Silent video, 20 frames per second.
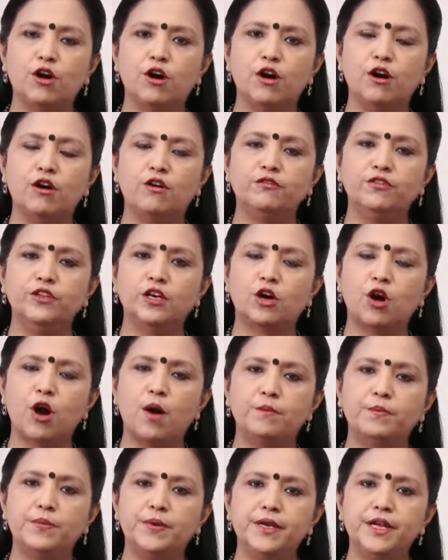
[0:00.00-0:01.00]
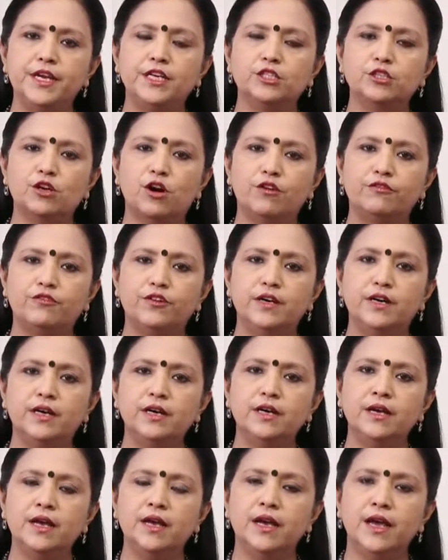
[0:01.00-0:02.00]
of the components of a
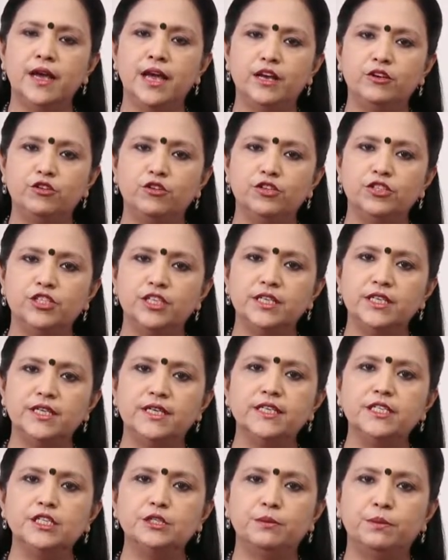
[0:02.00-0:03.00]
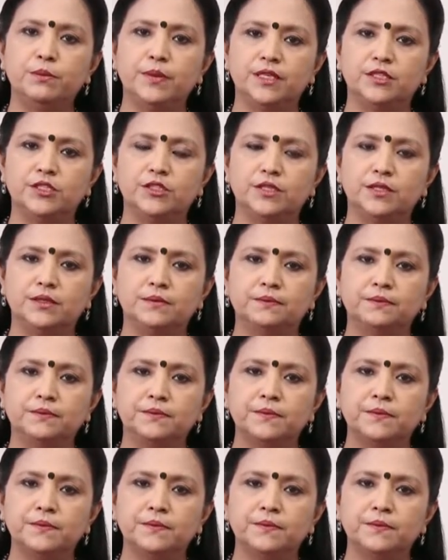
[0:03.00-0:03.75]
heterogeneous mixture.